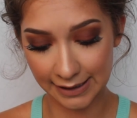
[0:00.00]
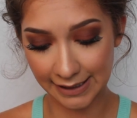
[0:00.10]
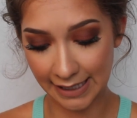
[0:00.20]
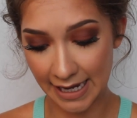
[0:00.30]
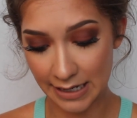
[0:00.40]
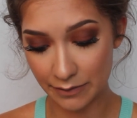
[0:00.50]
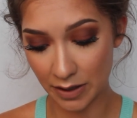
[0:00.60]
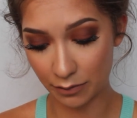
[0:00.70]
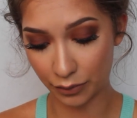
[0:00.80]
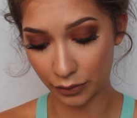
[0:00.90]
same
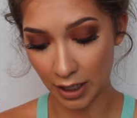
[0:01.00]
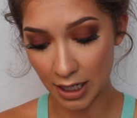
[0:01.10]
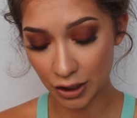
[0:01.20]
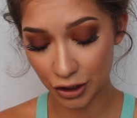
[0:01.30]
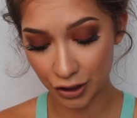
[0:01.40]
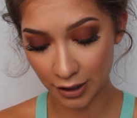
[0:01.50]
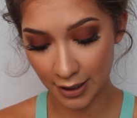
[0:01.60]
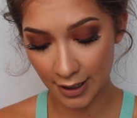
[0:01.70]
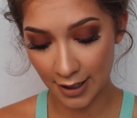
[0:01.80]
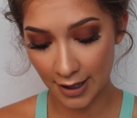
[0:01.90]
brush.
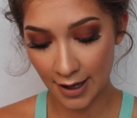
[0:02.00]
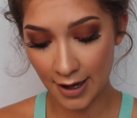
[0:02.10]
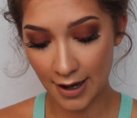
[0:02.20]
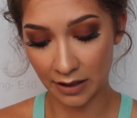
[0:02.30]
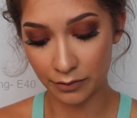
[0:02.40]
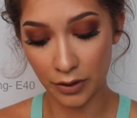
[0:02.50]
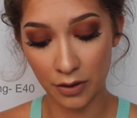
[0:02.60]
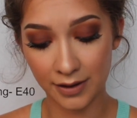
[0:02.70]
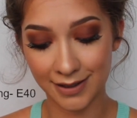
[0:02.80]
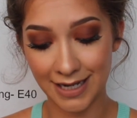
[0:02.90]
They're
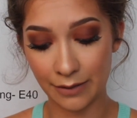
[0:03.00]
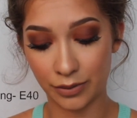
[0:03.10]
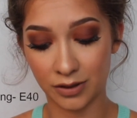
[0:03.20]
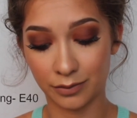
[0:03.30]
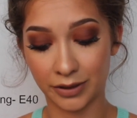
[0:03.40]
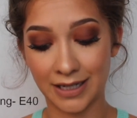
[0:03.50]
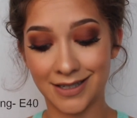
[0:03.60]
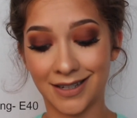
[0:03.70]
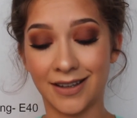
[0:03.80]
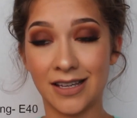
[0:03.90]
both tapered
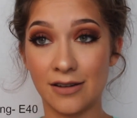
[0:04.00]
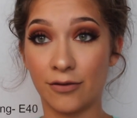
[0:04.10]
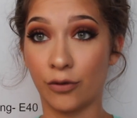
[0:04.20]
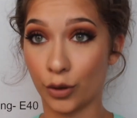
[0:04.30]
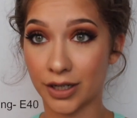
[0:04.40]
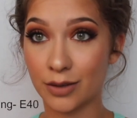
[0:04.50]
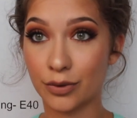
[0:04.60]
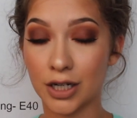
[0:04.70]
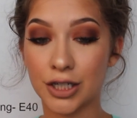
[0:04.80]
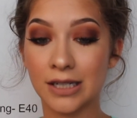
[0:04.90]
blending E40
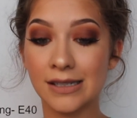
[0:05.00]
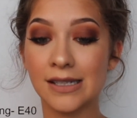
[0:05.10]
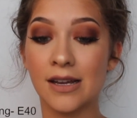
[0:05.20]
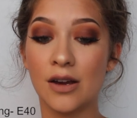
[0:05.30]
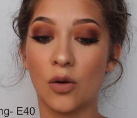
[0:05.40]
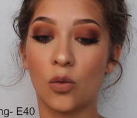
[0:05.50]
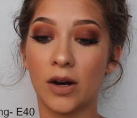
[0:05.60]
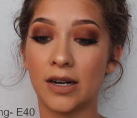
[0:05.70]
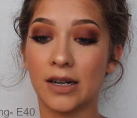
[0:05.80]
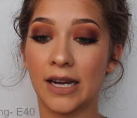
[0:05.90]
brushes.
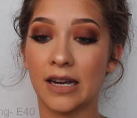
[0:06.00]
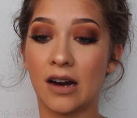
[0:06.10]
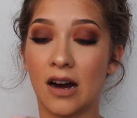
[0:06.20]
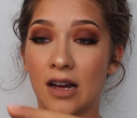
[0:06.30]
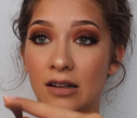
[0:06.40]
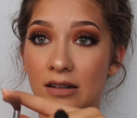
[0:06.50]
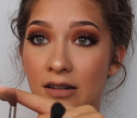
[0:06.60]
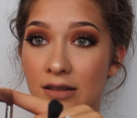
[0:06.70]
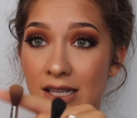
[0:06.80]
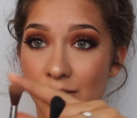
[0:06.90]

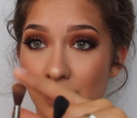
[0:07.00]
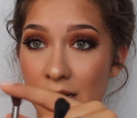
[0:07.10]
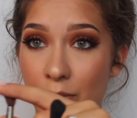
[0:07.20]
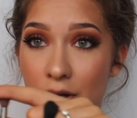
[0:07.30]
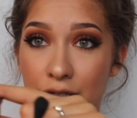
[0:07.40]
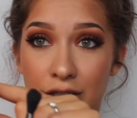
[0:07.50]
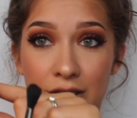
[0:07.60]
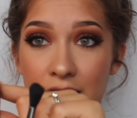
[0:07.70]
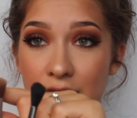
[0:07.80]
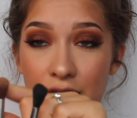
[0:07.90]
This one I
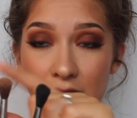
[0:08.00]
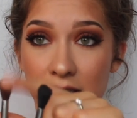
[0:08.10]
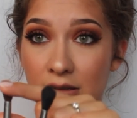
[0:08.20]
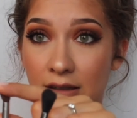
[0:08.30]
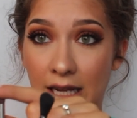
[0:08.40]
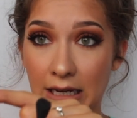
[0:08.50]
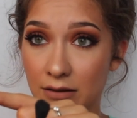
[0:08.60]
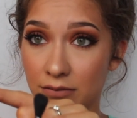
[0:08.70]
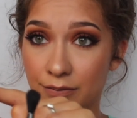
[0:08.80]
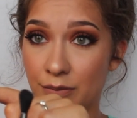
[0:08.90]
purchased just like